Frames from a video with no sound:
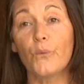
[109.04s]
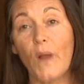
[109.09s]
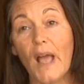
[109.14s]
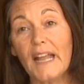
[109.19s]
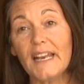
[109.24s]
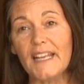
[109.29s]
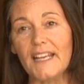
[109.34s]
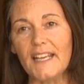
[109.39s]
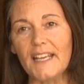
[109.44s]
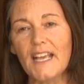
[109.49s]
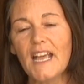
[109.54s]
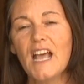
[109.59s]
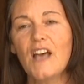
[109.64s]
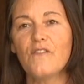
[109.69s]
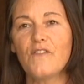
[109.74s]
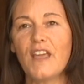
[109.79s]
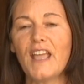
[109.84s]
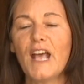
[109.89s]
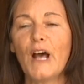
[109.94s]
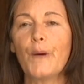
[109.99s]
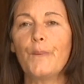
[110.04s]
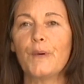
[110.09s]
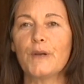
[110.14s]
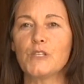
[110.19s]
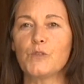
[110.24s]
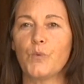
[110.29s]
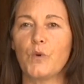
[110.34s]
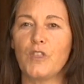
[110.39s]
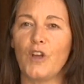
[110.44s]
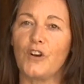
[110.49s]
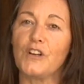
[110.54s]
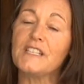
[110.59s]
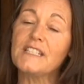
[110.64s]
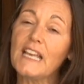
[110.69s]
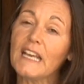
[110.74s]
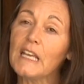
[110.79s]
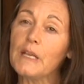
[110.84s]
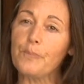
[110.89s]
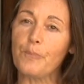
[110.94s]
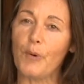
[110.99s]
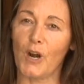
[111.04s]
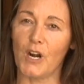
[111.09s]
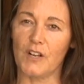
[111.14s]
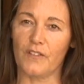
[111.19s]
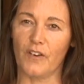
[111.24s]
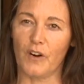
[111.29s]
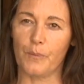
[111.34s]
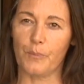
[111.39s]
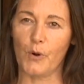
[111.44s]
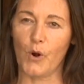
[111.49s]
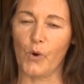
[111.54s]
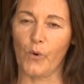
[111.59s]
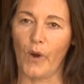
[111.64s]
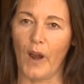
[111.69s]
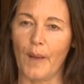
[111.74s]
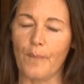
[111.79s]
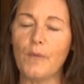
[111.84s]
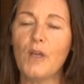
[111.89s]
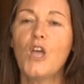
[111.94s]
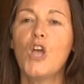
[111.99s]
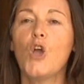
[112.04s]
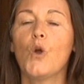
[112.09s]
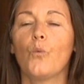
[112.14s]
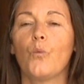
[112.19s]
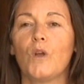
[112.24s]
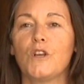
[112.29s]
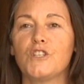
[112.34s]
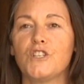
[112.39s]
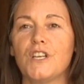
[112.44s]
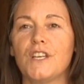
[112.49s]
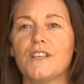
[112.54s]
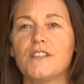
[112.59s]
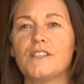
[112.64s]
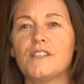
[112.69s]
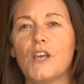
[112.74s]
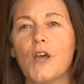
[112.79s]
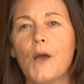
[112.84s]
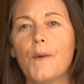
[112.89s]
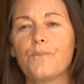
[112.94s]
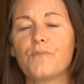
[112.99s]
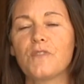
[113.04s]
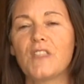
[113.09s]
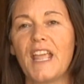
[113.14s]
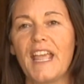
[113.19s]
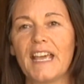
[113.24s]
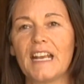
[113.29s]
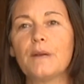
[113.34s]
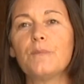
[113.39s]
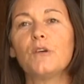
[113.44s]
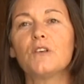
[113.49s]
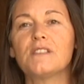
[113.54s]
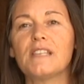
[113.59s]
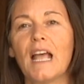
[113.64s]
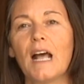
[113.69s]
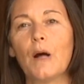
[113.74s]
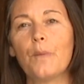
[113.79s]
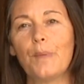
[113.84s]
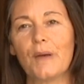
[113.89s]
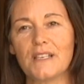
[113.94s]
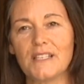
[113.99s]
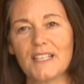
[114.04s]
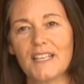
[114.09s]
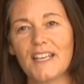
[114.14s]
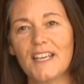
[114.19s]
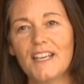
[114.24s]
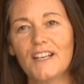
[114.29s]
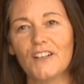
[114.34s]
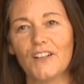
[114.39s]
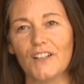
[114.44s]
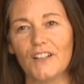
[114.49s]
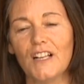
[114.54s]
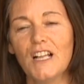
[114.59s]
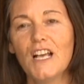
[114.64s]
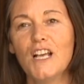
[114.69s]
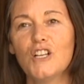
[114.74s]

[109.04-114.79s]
ready, they help us with our second part of our program, which is the animals help us heal